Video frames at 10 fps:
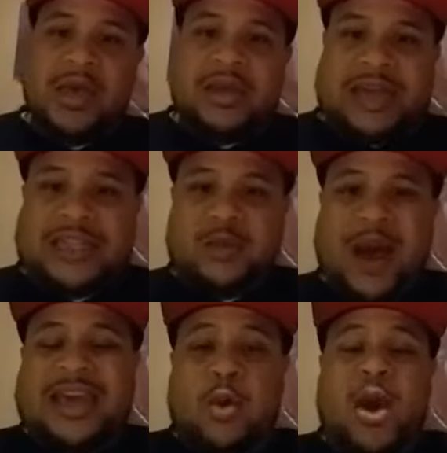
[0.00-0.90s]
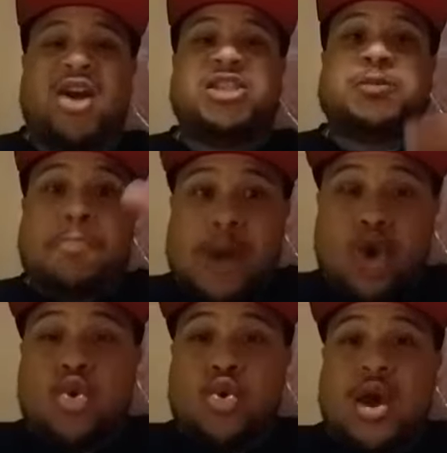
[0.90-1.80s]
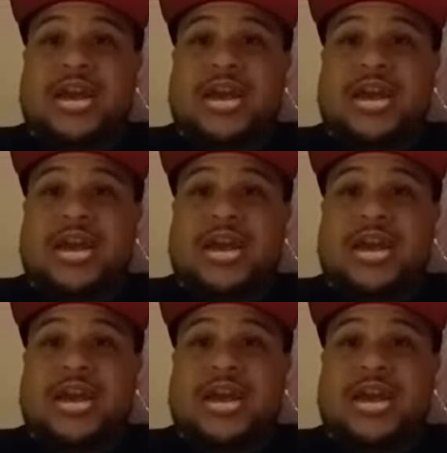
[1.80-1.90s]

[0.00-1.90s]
That's why he wears blue.